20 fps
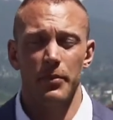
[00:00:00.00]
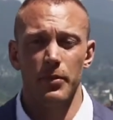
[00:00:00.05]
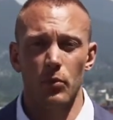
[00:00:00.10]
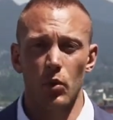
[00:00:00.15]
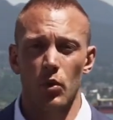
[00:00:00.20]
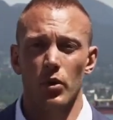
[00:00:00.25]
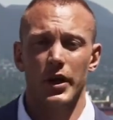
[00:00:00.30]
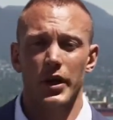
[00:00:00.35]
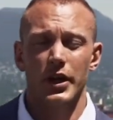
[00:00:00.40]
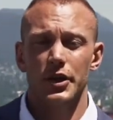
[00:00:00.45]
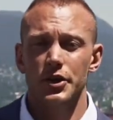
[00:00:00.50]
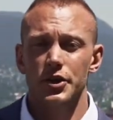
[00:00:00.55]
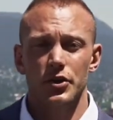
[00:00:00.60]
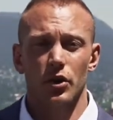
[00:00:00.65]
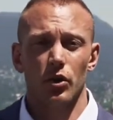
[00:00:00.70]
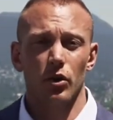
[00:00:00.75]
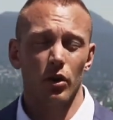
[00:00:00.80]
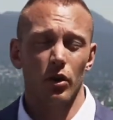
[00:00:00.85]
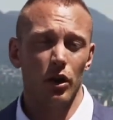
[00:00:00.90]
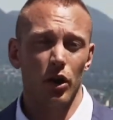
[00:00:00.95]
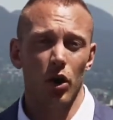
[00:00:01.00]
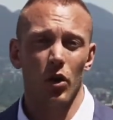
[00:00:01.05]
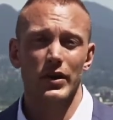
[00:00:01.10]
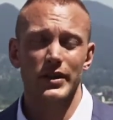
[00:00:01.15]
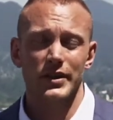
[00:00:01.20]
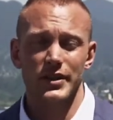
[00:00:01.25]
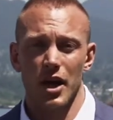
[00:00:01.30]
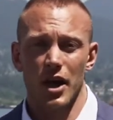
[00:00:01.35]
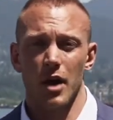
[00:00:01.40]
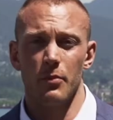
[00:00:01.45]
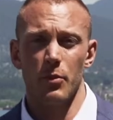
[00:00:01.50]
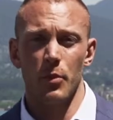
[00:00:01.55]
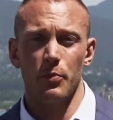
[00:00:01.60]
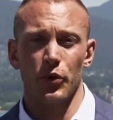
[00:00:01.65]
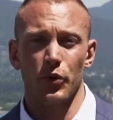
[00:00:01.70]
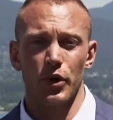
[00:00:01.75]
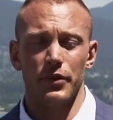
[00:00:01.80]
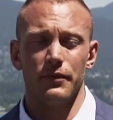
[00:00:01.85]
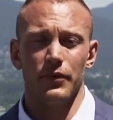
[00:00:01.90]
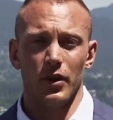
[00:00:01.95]
mortgage or a long-term
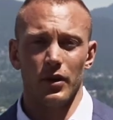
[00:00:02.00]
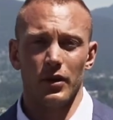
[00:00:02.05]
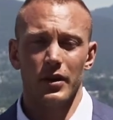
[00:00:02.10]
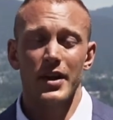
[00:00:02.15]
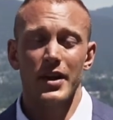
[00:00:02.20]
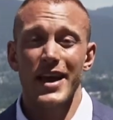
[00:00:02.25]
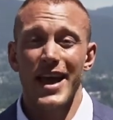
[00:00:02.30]
approval.